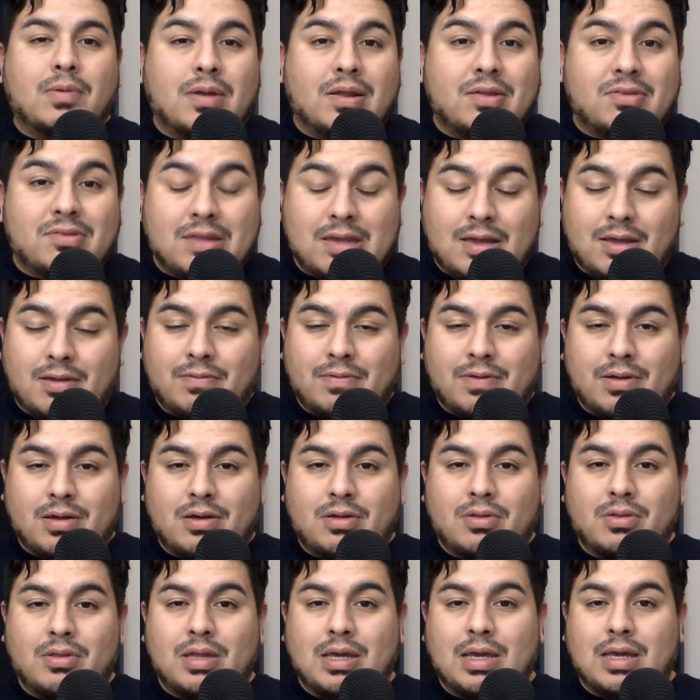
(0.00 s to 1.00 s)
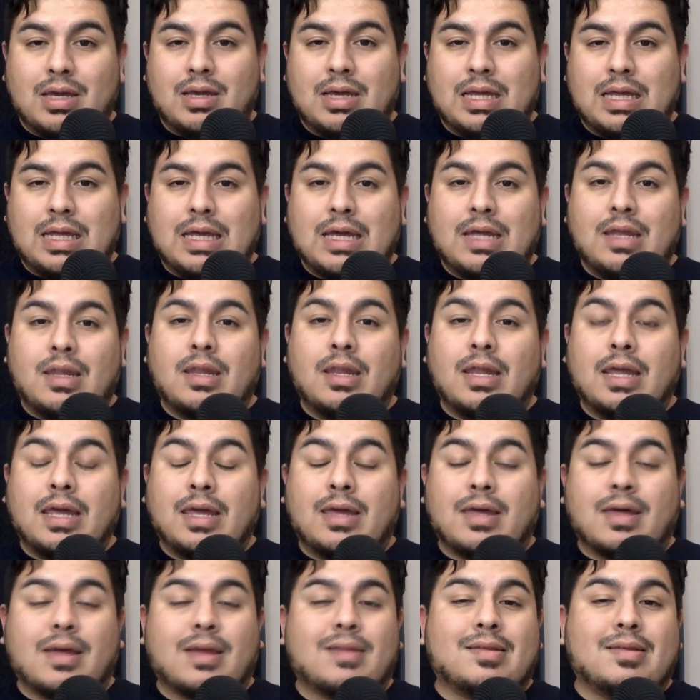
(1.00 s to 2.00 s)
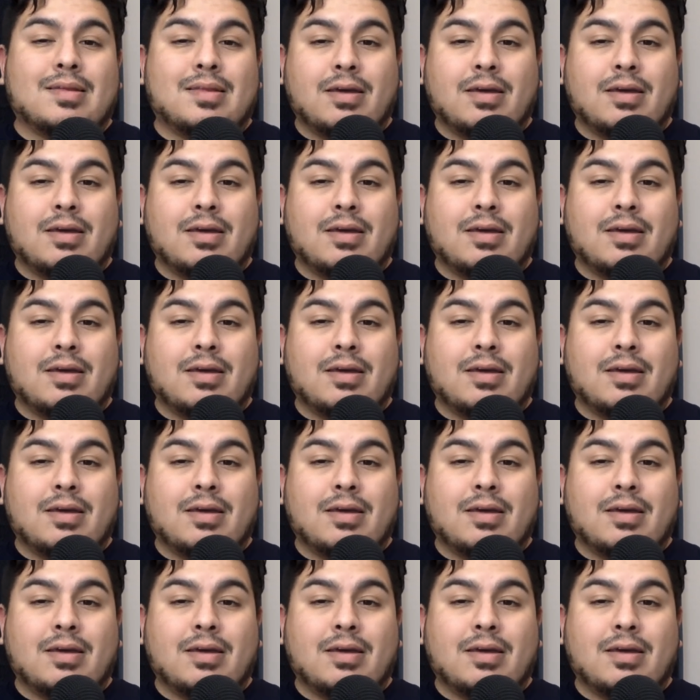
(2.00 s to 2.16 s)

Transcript: want to stand around and get leg kicked to